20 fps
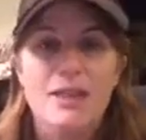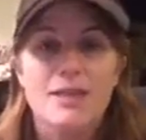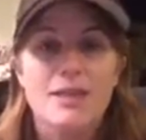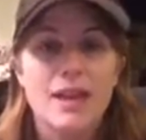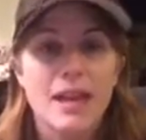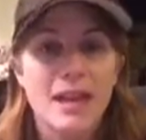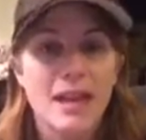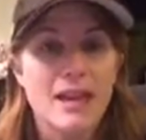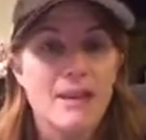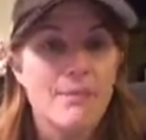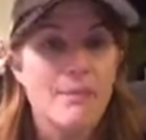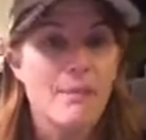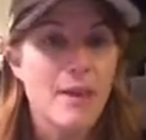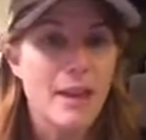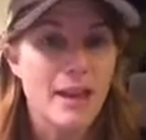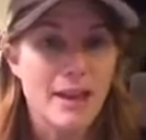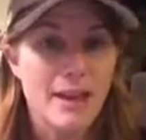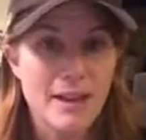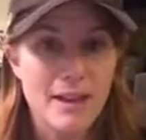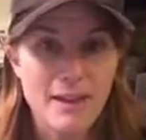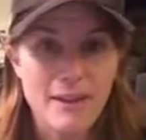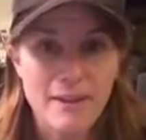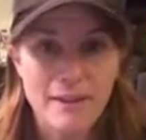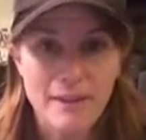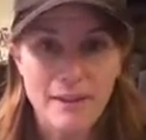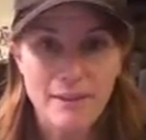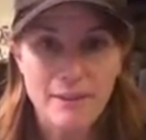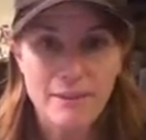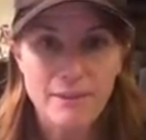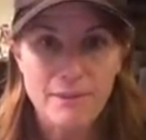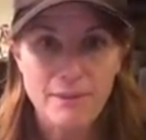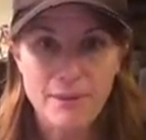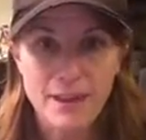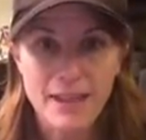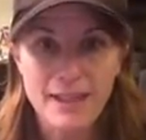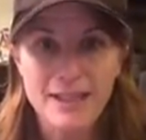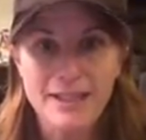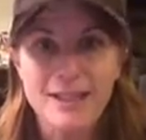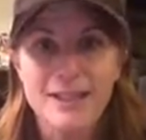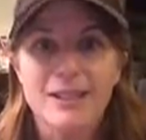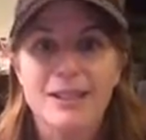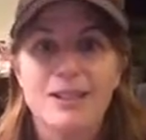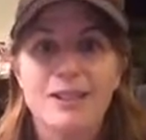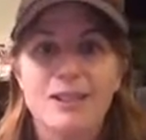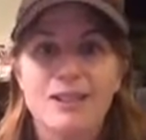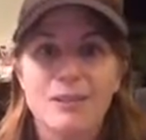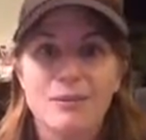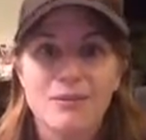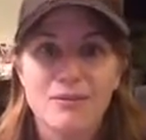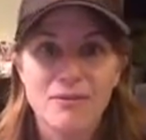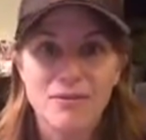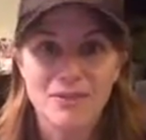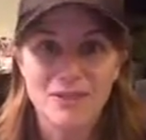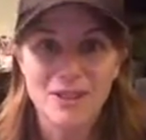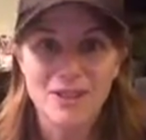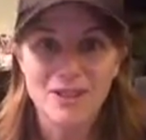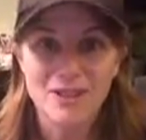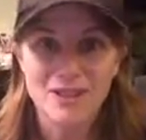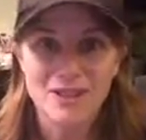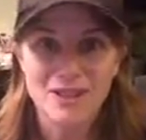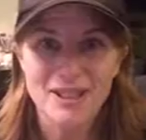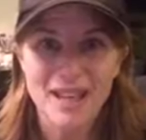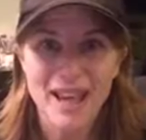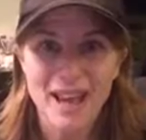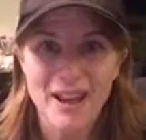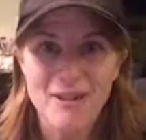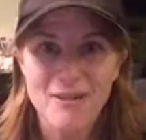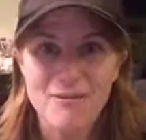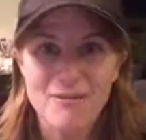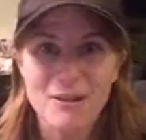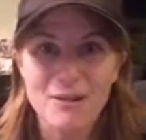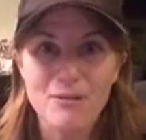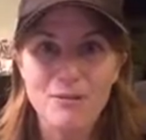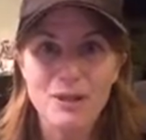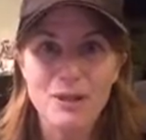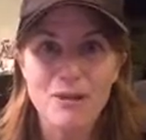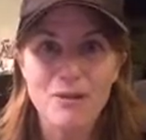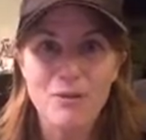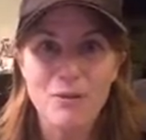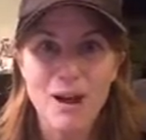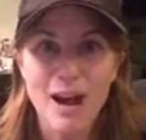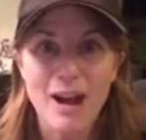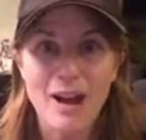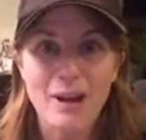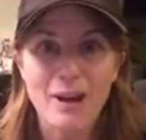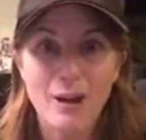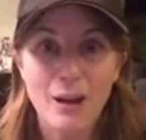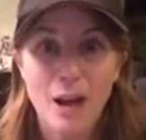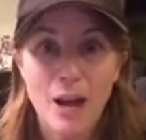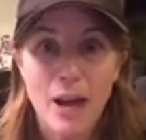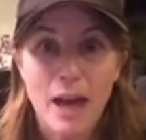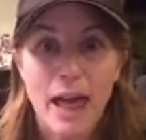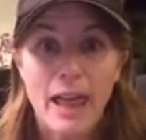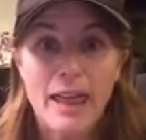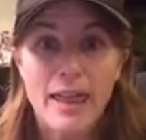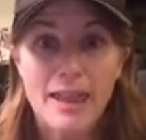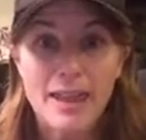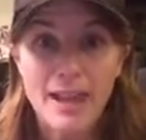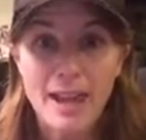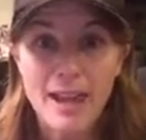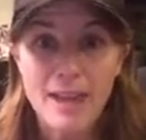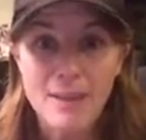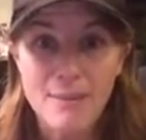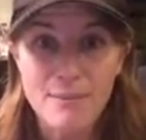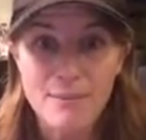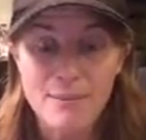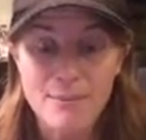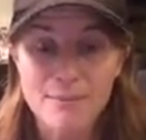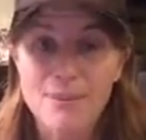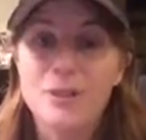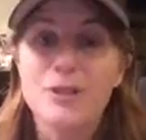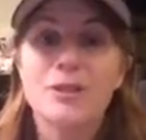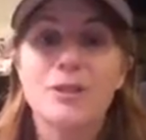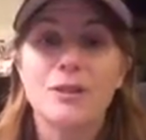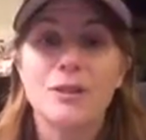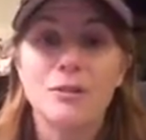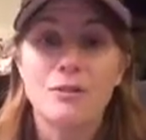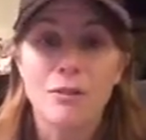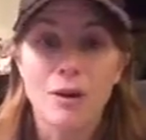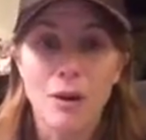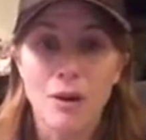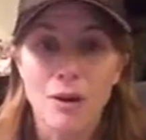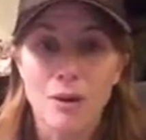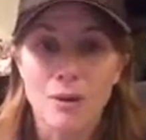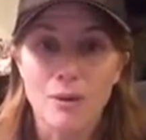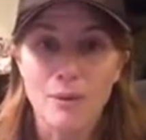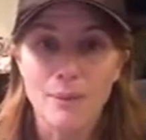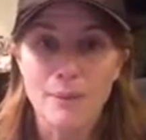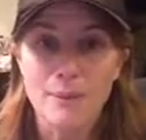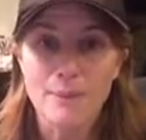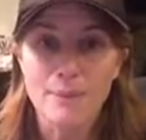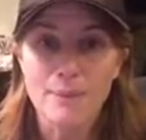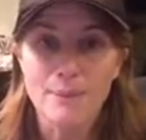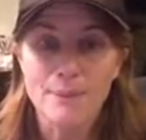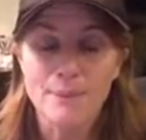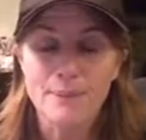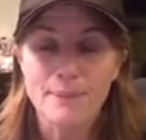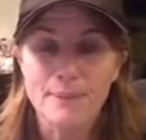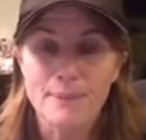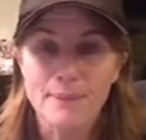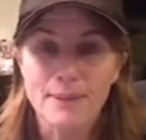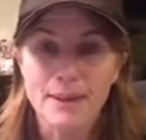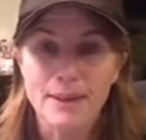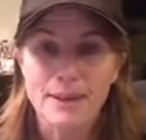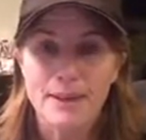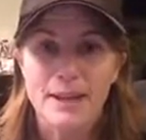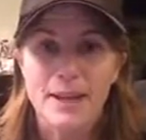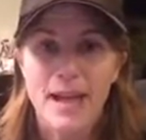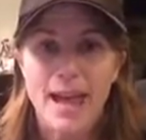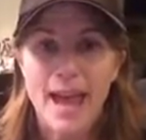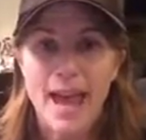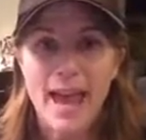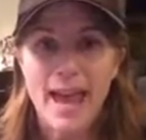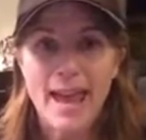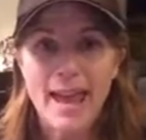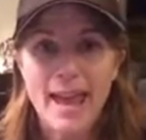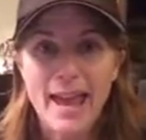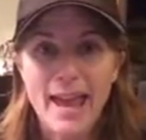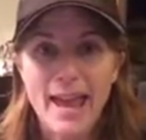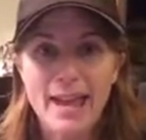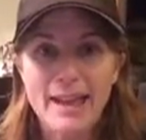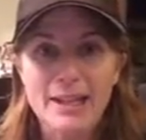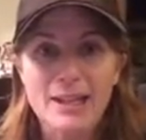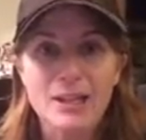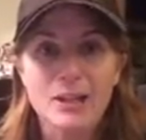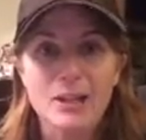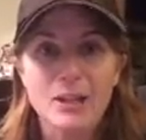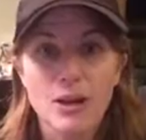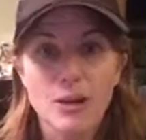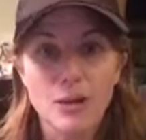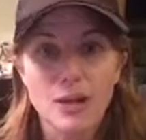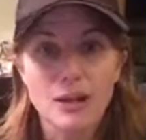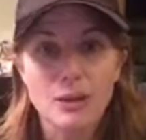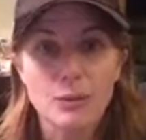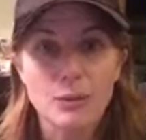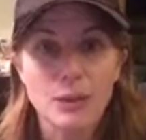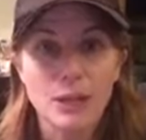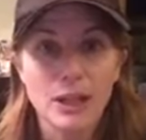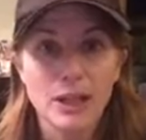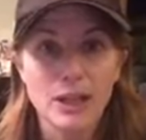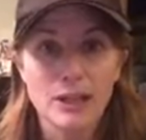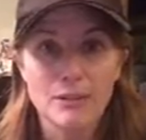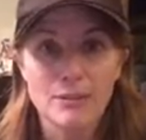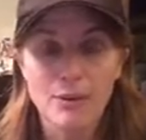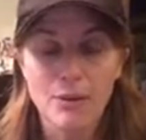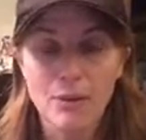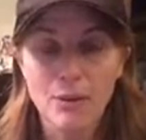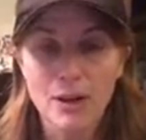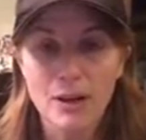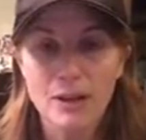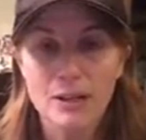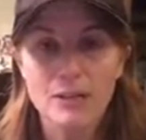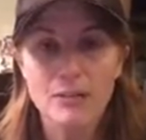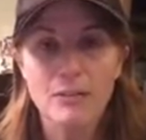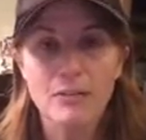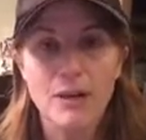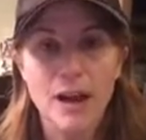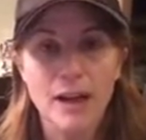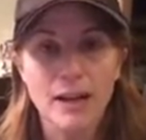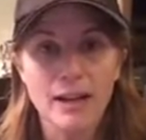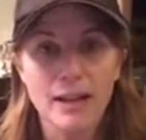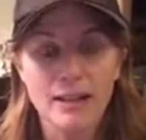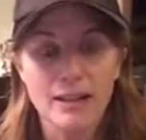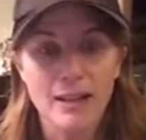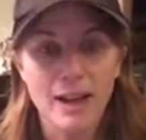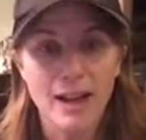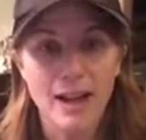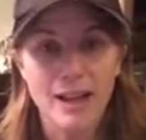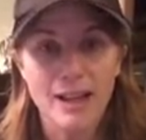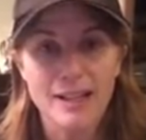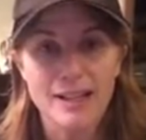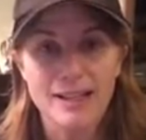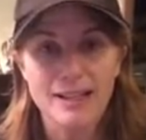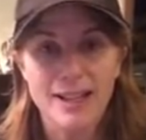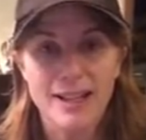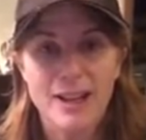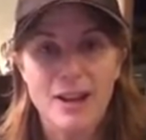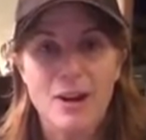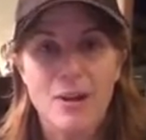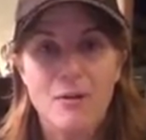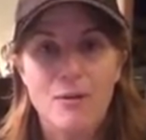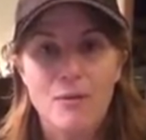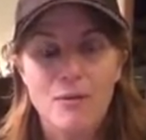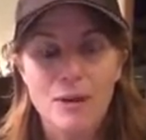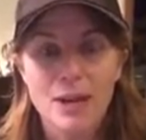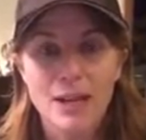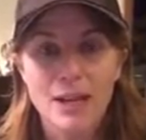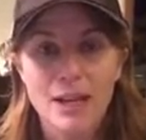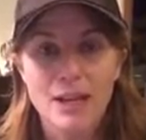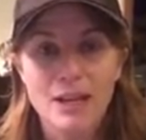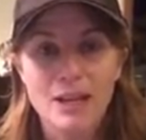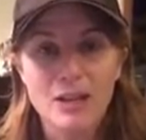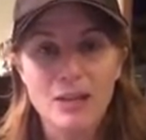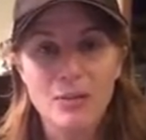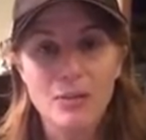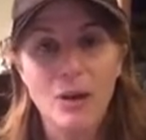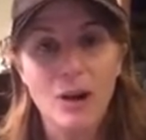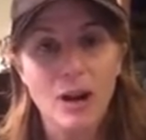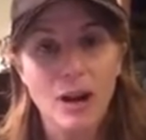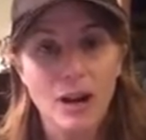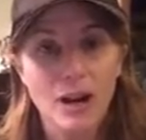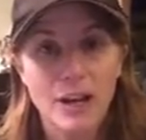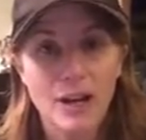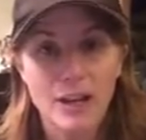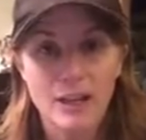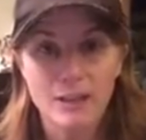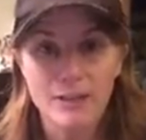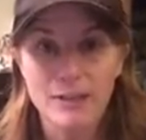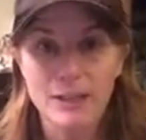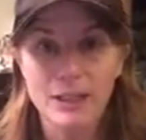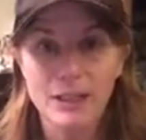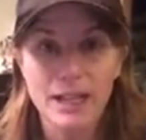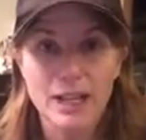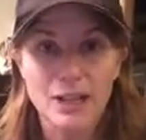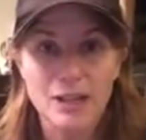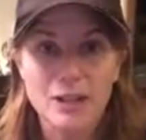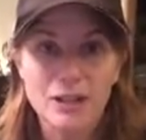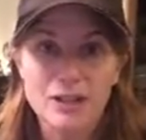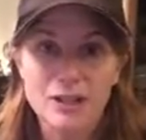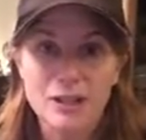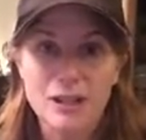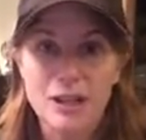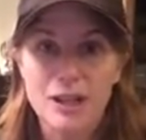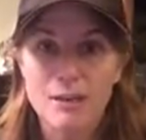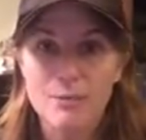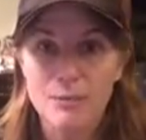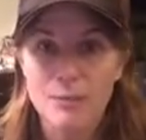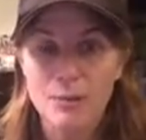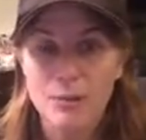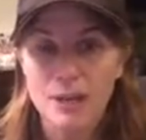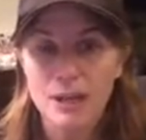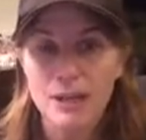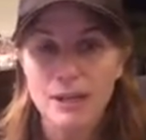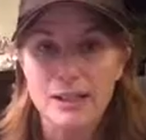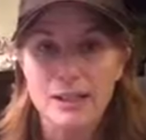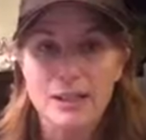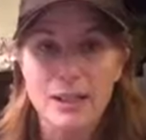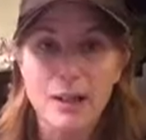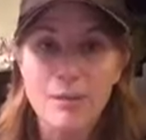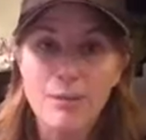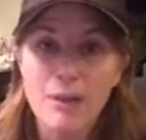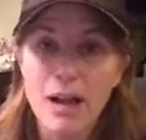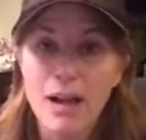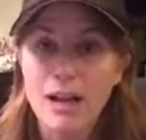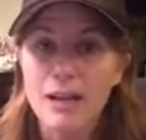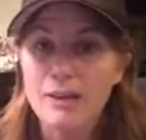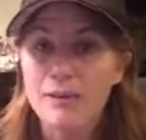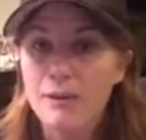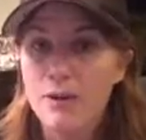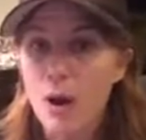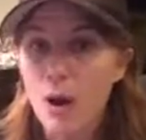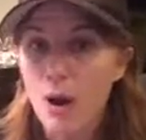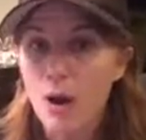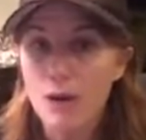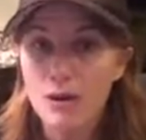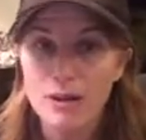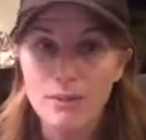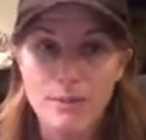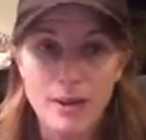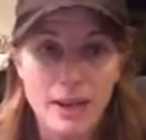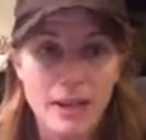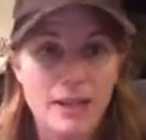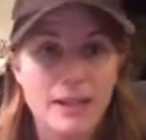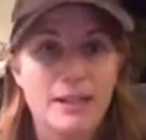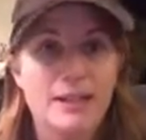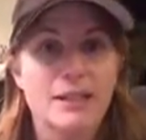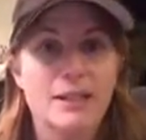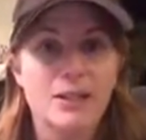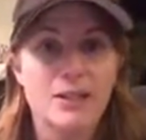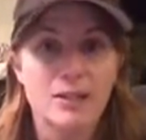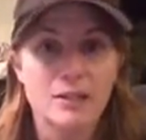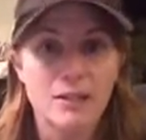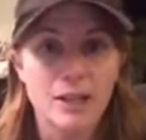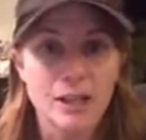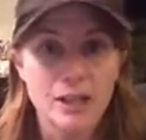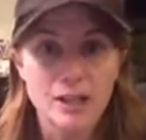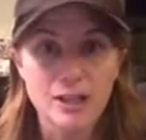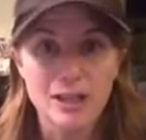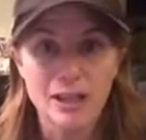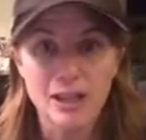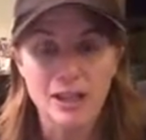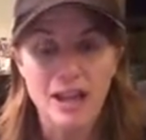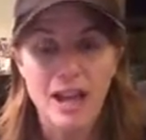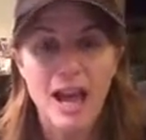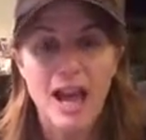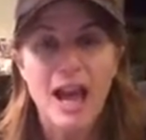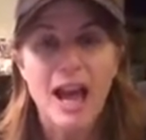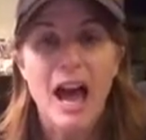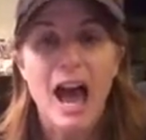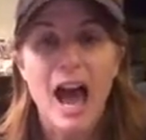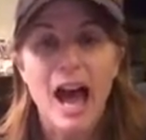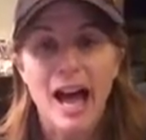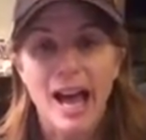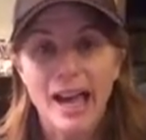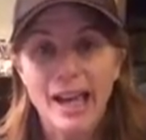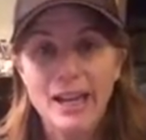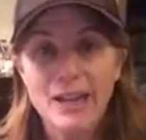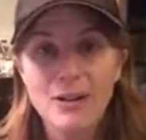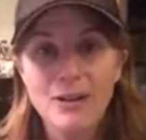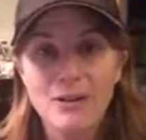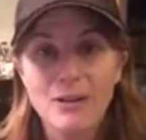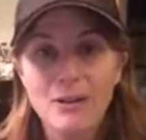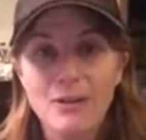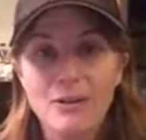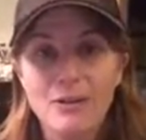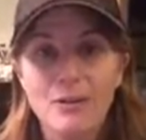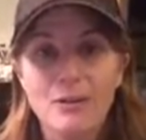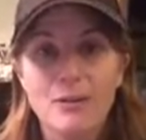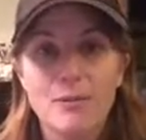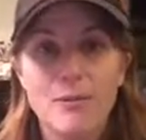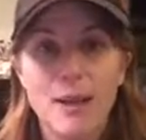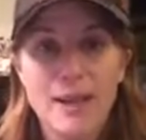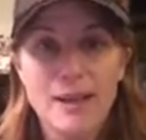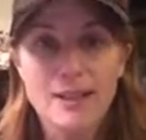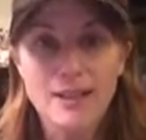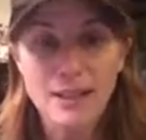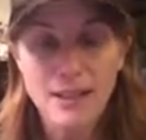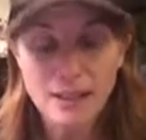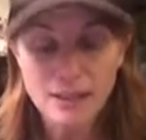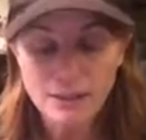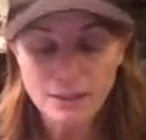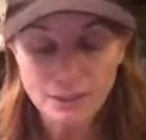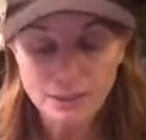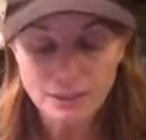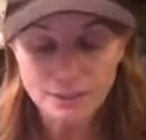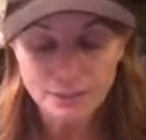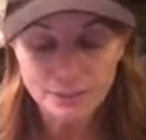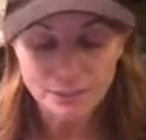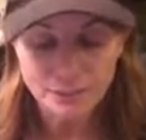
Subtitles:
They may face some fears that would require them to grow. And so it's really important to recognize when you are in a relationship or in some kind of codependent situation. I know for myself,